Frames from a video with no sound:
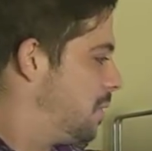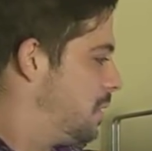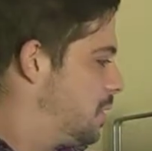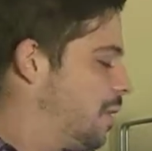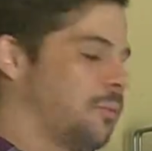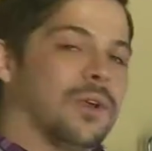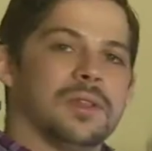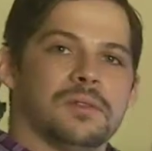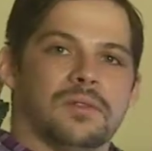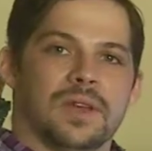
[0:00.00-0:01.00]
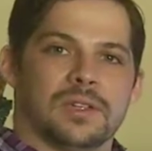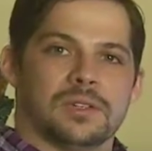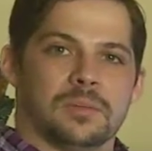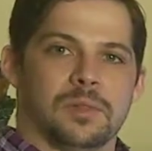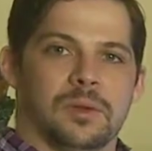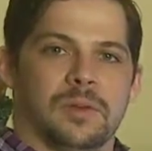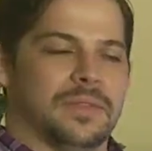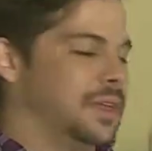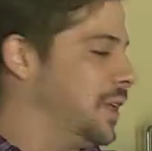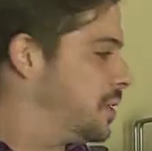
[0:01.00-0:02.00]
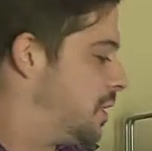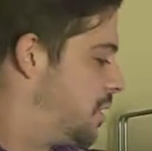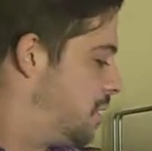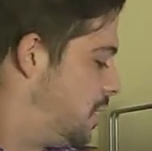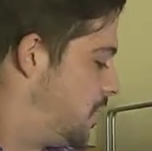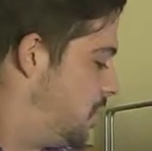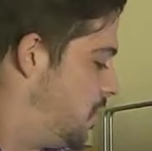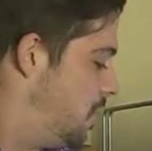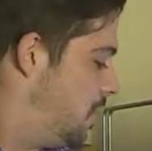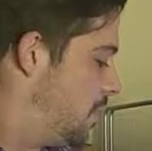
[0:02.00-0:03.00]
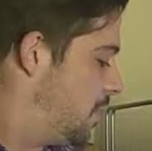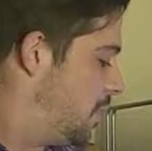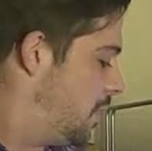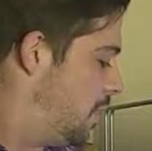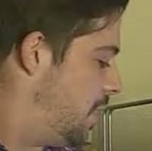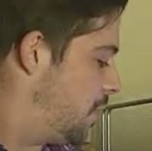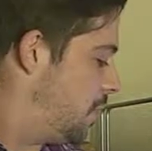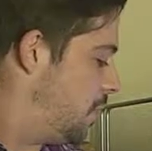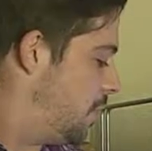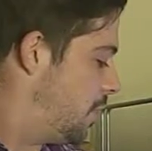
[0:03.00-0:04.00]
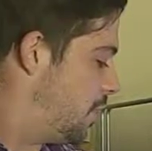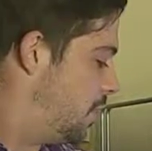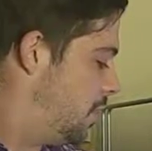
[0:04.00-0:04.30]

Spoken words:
you'd start breathing faster to blow off the excess C2, and if you're alkalotic,